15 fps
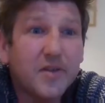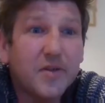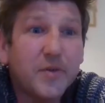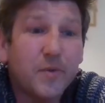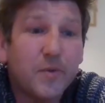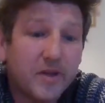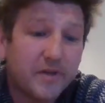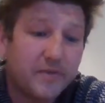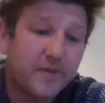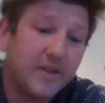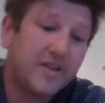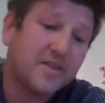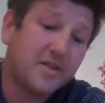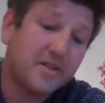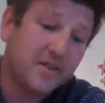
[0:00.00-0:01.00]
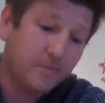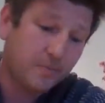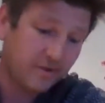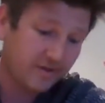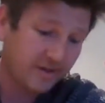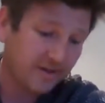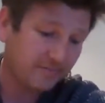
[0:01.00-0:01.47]
good working relationship
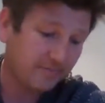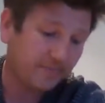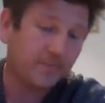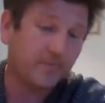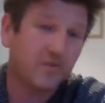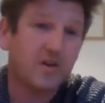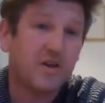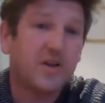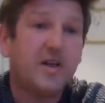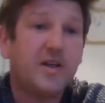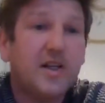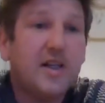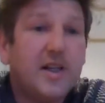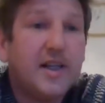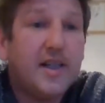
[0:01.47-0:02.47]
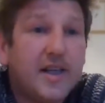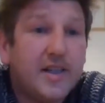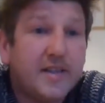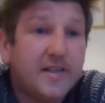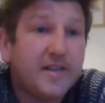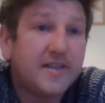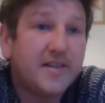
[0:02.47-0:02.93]
with them,
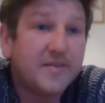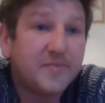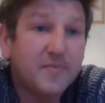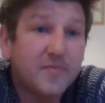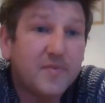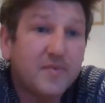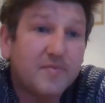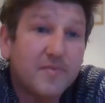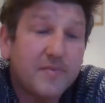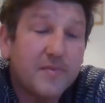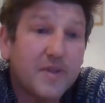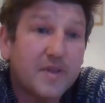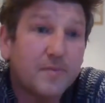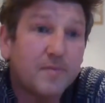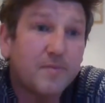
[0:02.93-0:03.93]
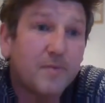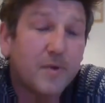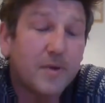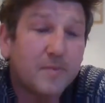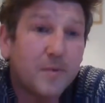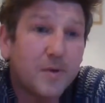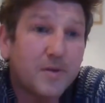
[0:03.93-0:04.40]
and it
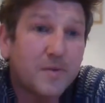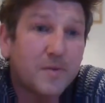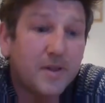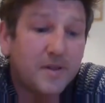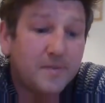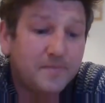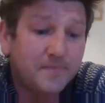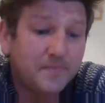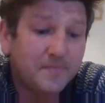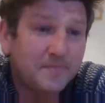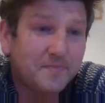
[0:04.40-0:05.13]
works well.